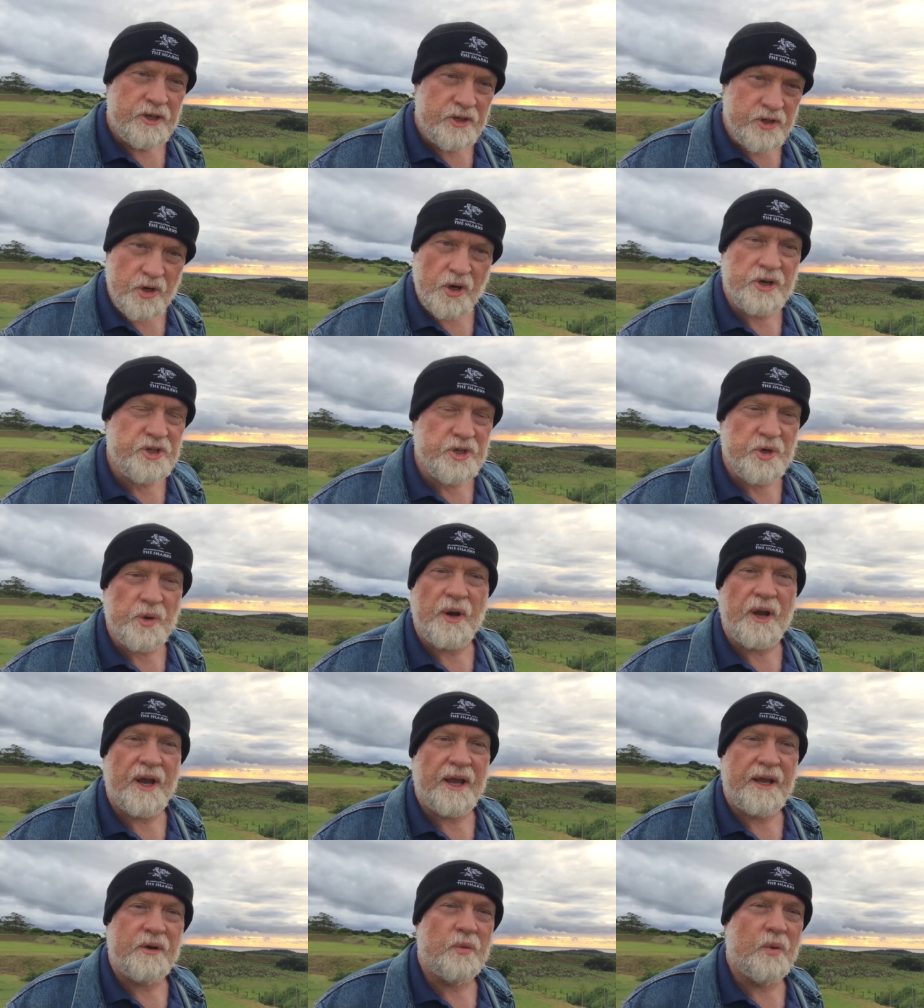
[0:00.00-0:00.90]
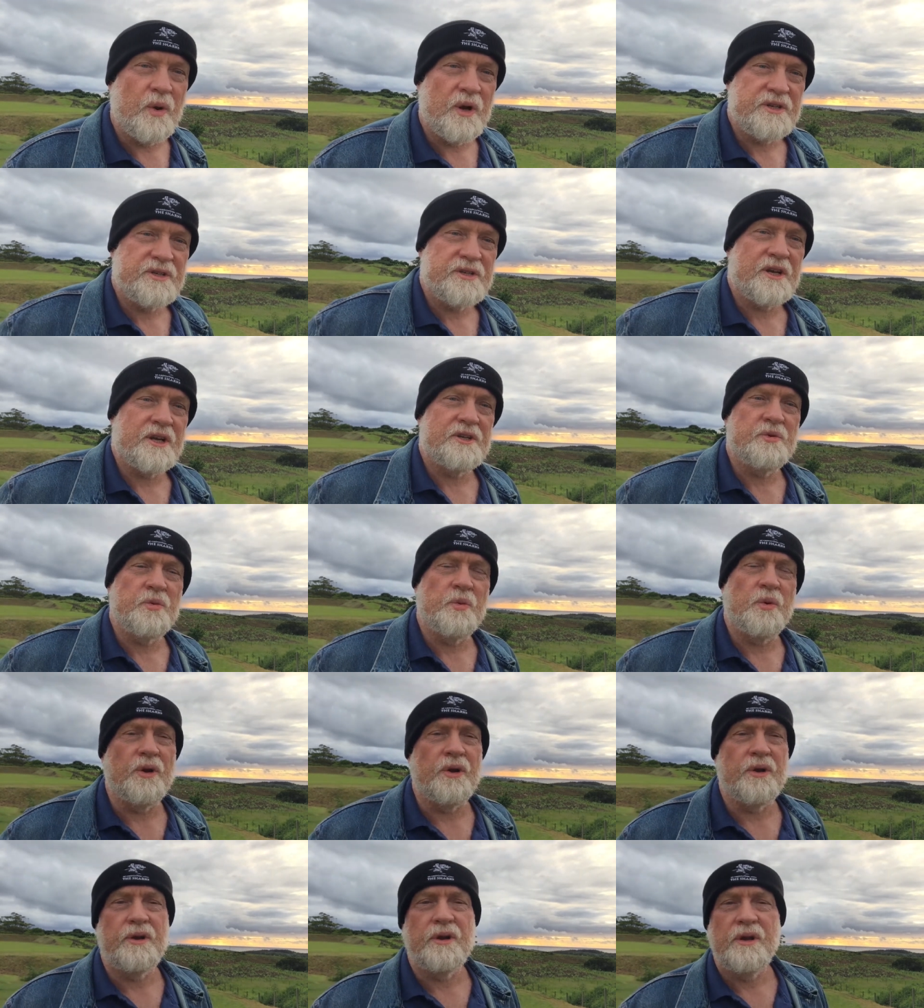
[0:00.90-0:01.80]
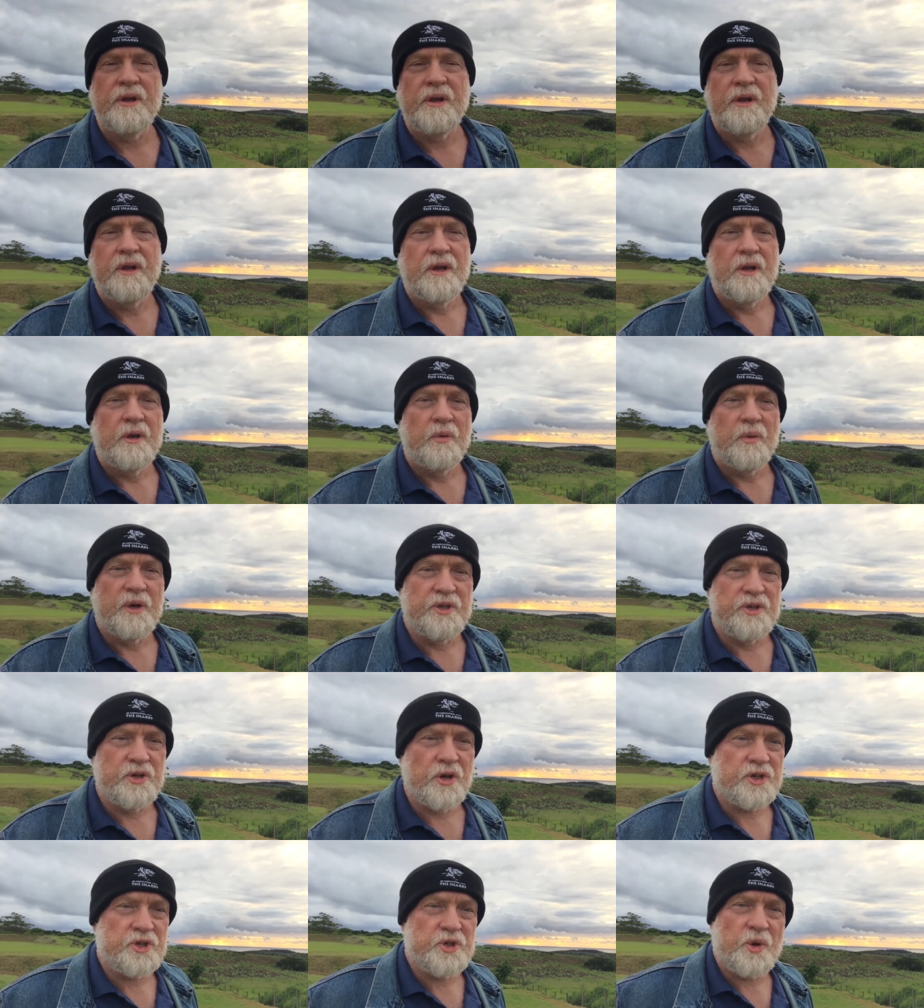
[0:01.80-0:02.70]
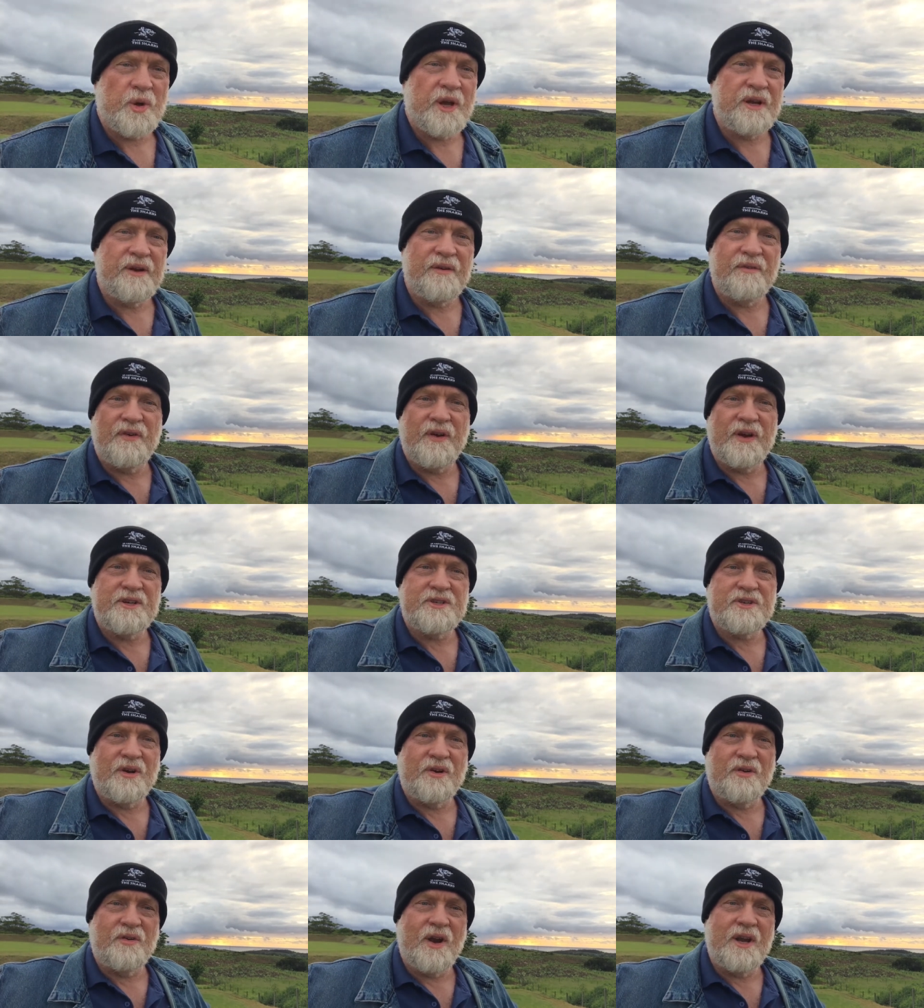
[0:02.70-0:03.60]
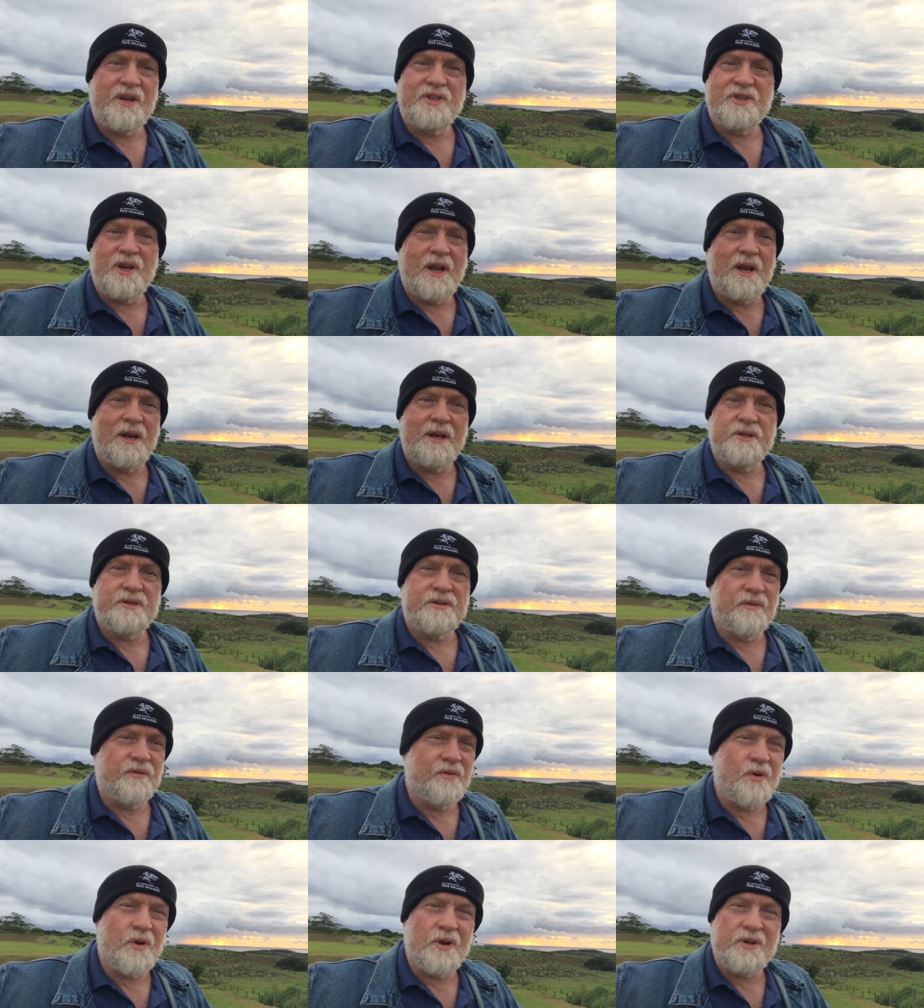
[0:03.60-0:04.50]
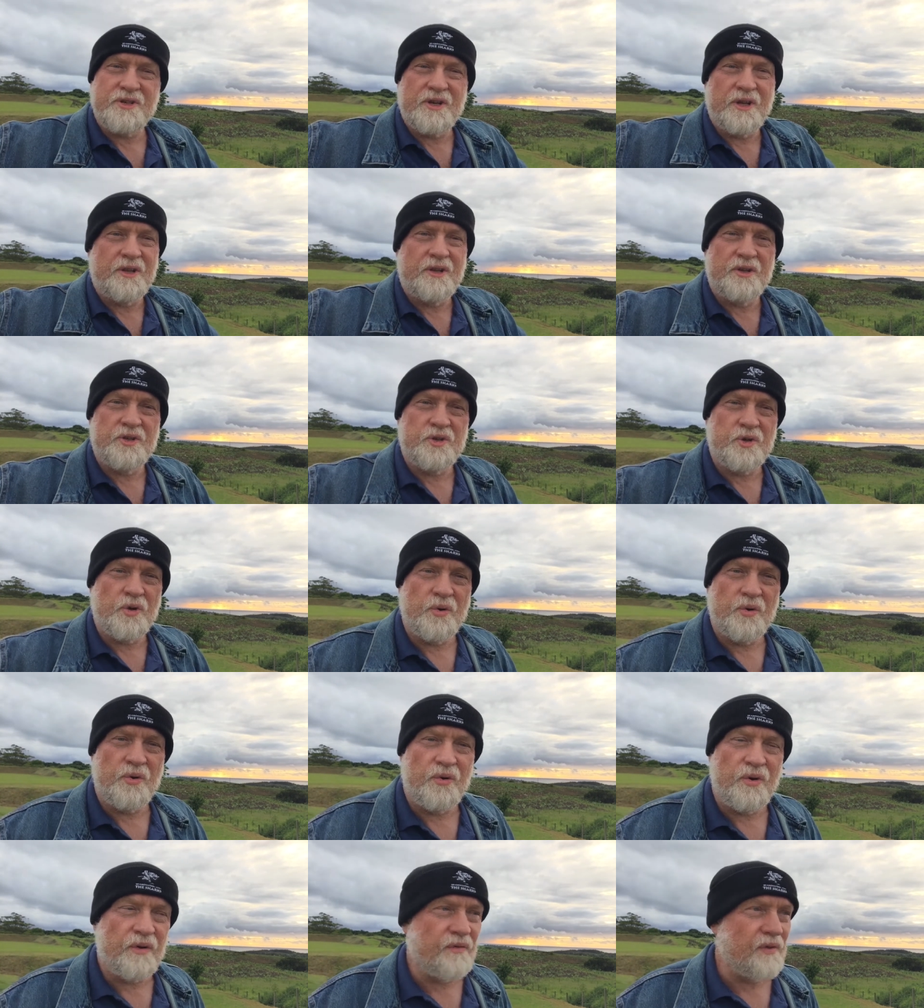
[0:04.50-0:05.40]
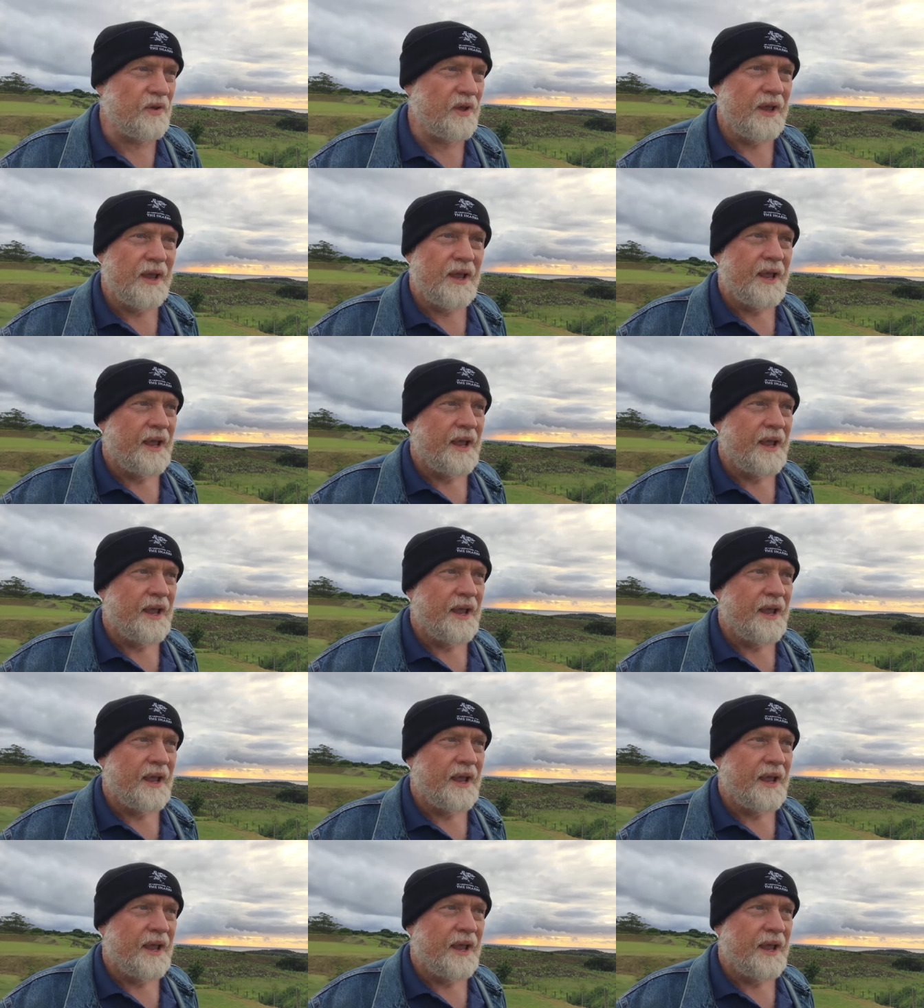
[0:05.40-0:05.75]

Joshua had one such word, where Joshua had to face the great challenge of crossing the Jordan River.